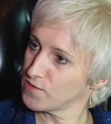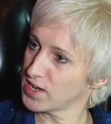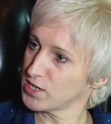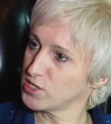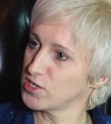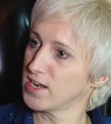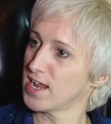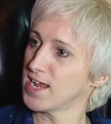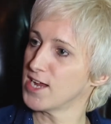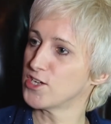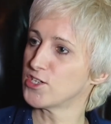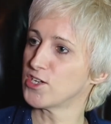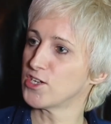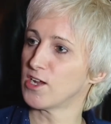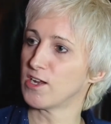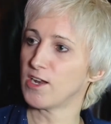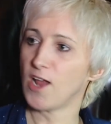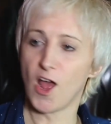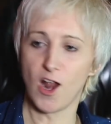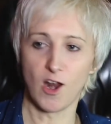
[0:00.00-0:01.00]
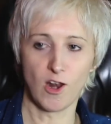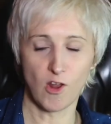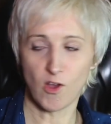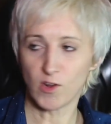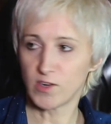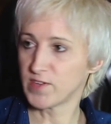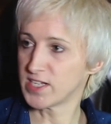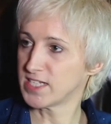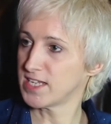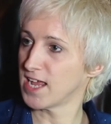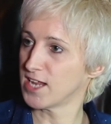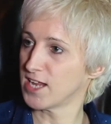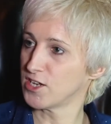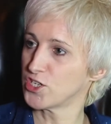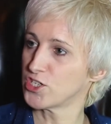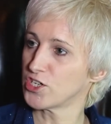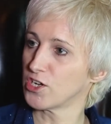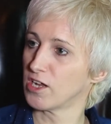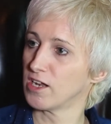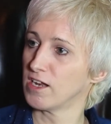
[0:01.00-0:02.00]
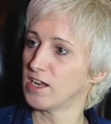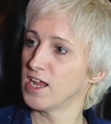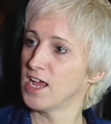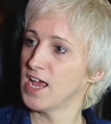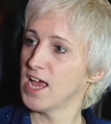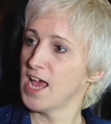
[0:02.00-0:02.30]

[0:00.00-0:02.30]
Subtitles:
adulation, a lot of attention,